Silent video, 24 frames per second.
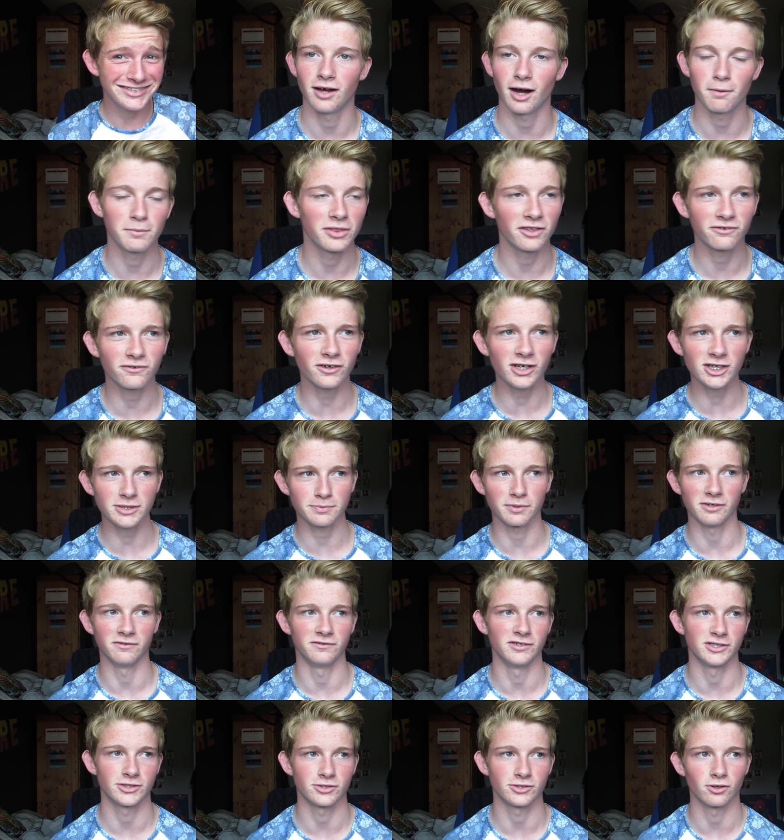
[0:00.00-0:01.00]
I mean, the first
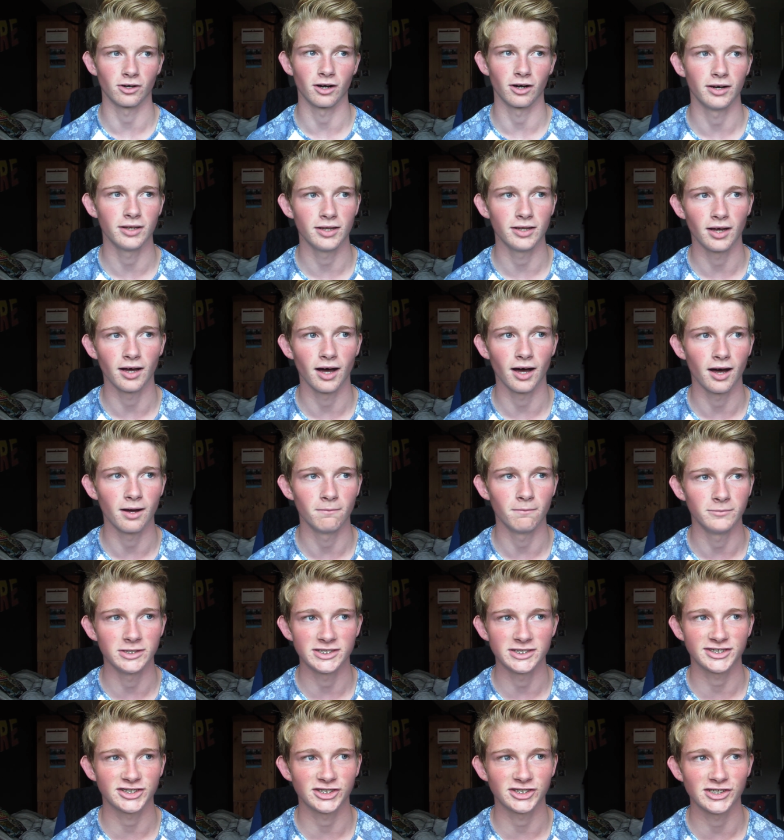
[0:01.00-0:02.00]
bit of it's alright. Um,
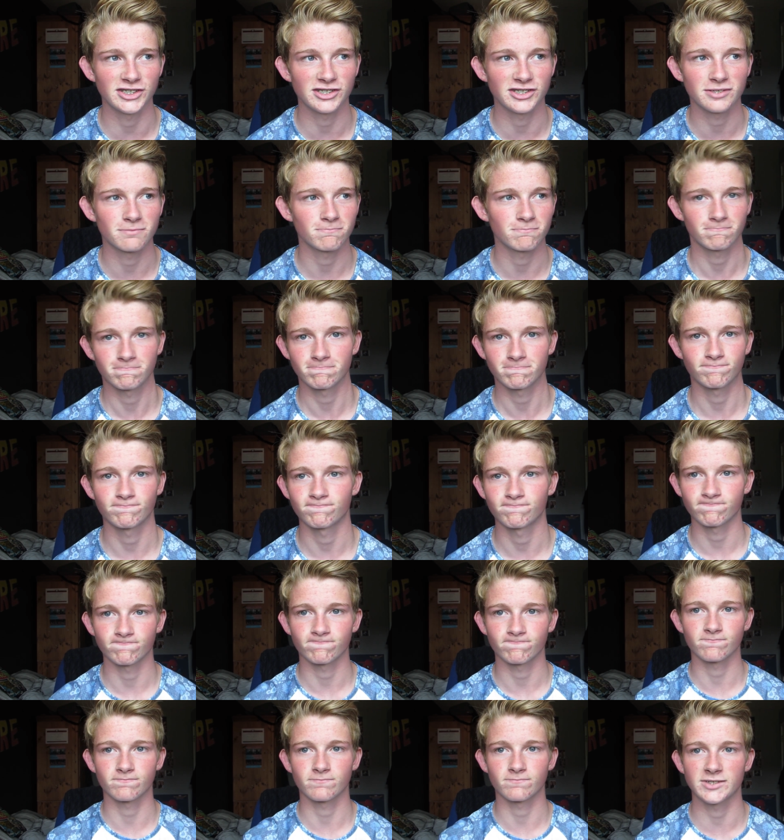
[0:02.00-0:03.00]
it's just
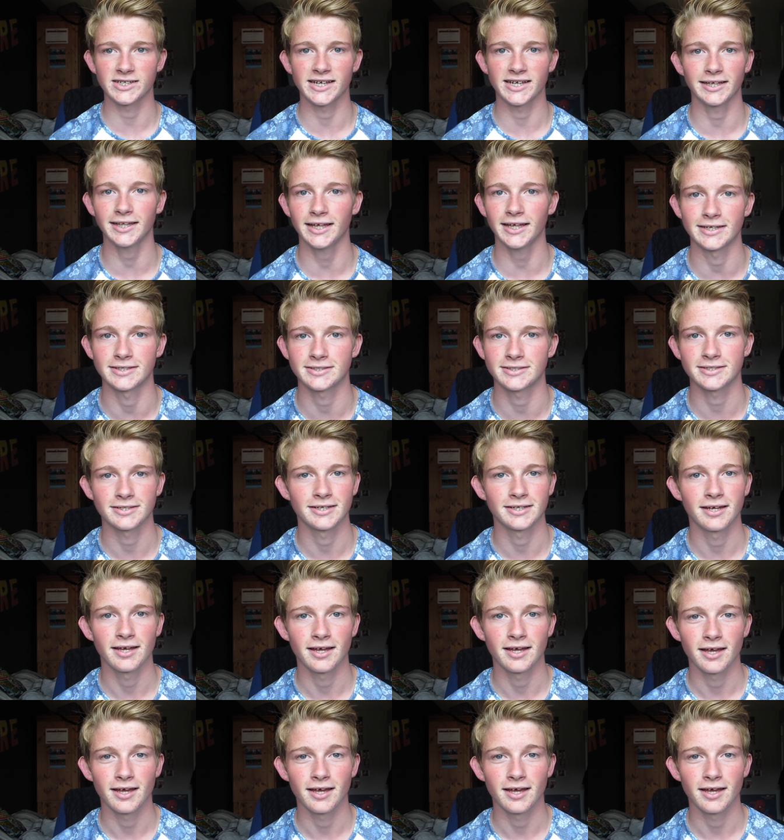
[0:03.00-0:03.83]
TLS.